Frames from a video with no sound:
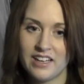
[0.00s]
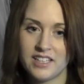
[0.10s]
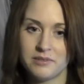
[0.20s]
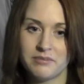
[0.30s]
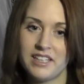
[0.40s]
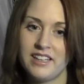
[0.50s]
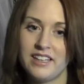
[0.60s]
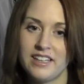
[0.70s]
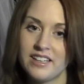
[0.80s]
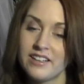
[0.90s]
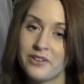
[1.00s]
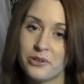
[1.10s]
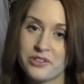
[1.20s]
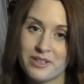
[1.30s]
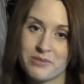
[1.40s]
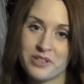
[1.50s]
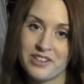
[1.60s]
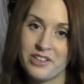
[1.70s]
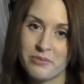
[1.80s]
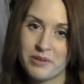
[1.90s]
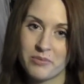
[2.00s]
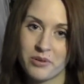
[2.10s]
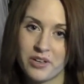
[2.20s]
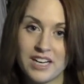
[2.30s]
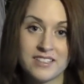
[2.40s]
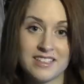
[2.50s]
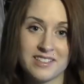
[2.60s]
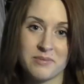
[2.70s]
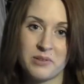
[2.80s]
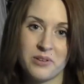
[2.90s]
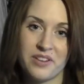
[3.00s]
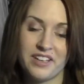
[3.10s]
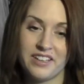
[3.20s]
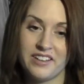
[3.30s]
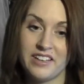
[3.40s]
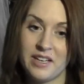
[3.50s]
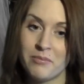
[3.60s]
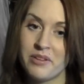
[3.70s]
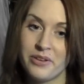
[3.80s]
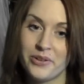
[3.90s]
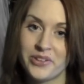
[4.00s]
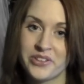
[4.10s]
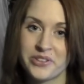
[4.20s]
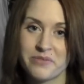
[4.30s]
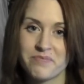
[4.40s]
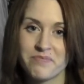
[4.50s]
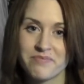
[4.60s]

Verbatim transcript: Um, I think those names are a little bit more accessible than the name Theos.